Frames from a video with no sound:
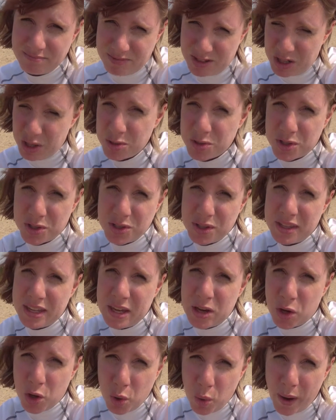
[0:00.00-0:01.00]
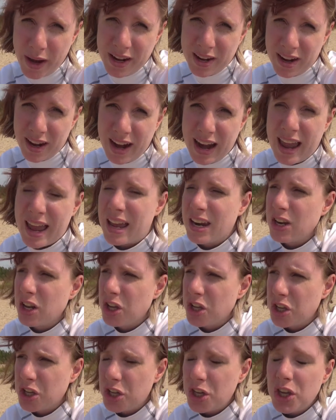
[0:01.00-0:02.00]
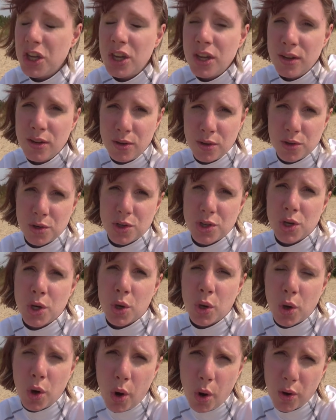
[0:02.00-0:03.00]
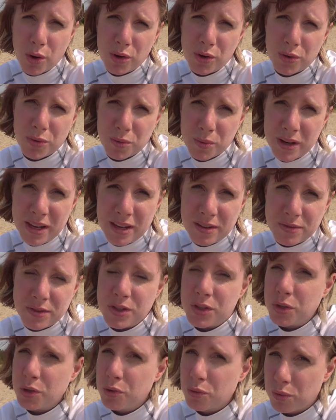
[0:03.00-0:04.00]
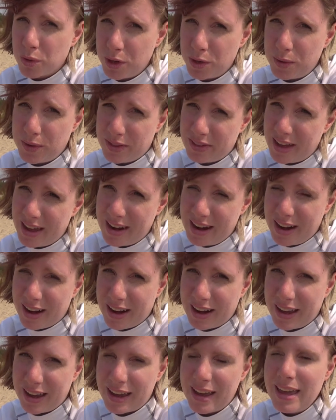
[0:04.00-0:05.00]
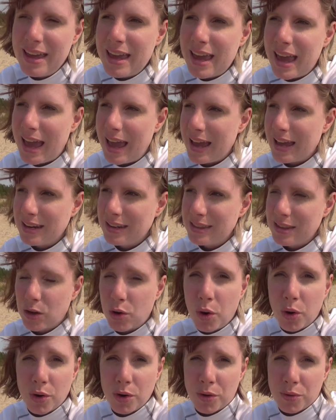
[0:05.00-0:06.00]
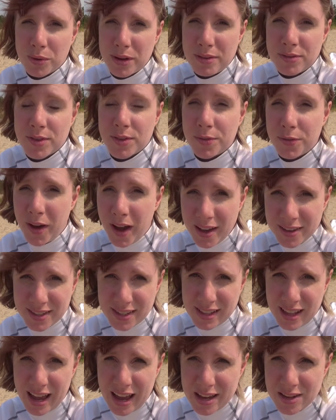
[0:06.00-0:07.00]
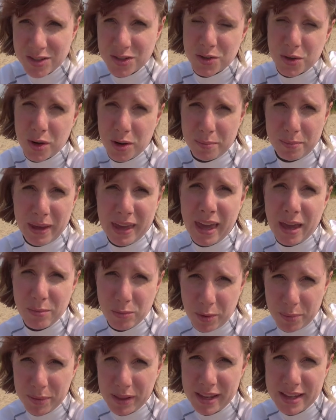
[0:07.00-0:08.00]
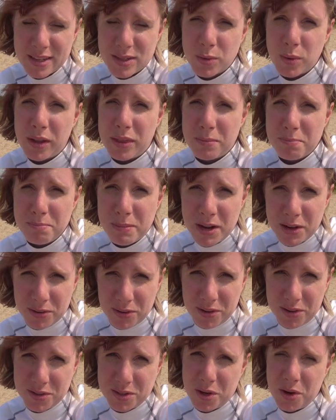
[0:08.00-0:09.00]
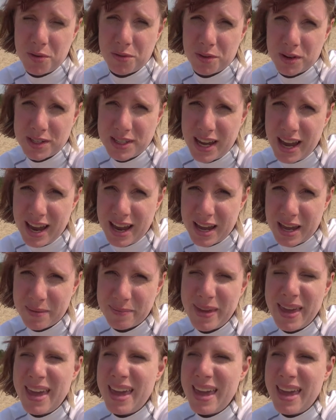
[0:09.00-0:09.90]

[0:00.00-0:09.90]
closer to the equator, and huge coral reefs grew in that area. And the coral reefs fossilized or became replaced with minerals over time